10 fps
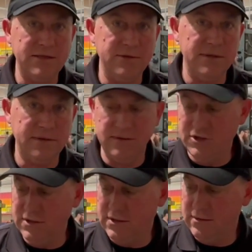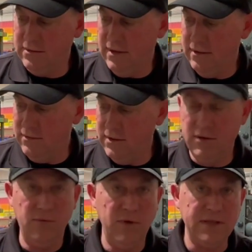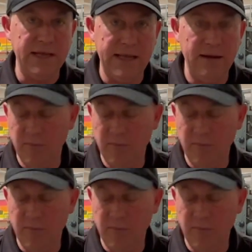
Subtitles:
with just, you know, what they came